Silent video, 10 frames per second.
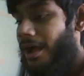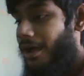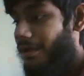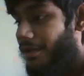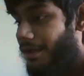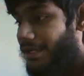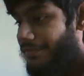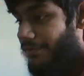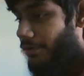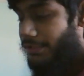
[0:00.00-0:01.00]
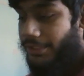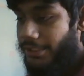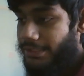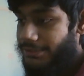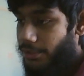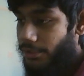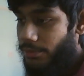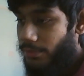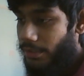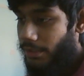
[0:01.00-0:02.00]
I need to focus on it,
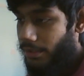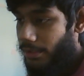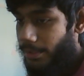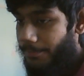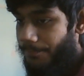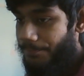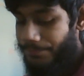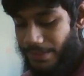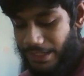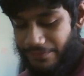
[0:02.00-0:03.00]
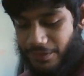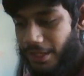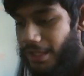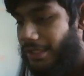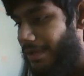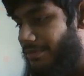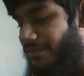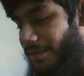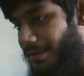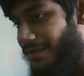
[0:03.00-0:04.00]
so I feel like game
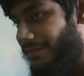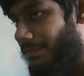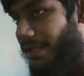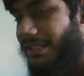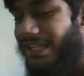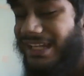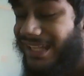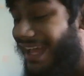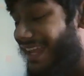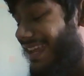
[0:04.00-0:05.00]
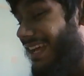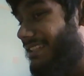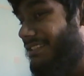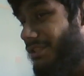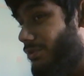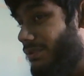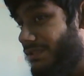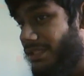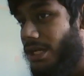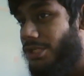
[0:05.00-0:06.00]
development gives me an
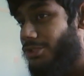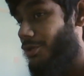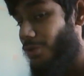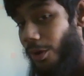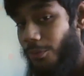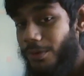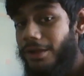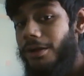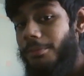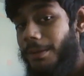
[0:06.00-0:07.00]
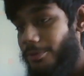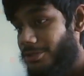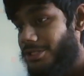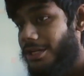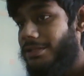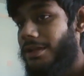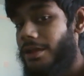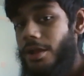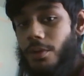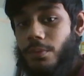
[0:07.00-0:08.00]
excuse to not work on my project,
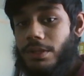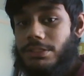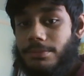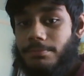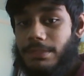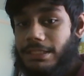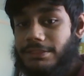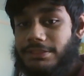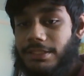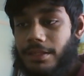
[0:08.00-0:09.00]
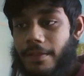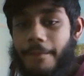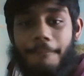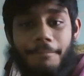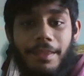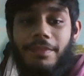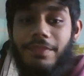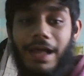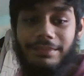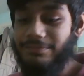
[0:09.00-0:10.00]
which means
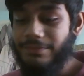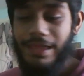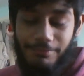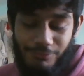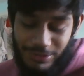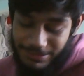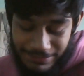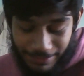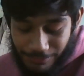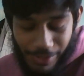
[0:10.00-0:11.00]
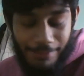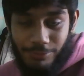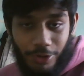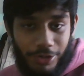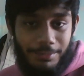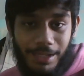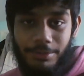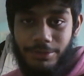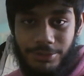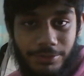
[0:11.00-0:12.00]
I'm not going to be
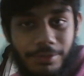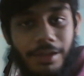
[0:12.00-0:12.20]
able to,